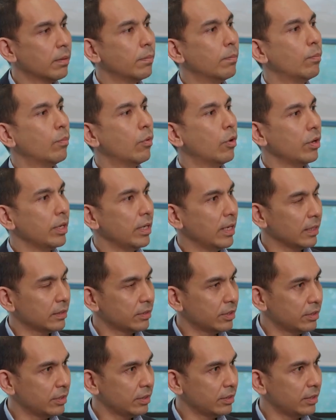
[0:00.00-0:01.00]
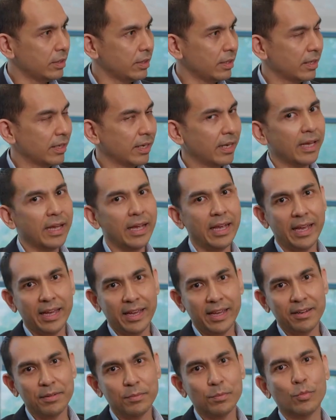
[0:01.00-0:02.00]
more electricity,
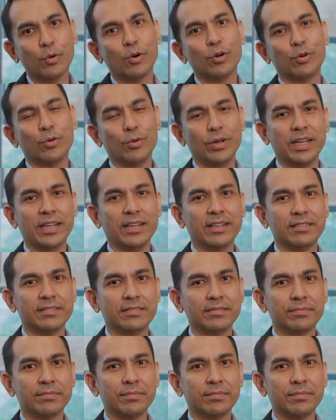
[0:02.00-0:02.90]
and more cooling.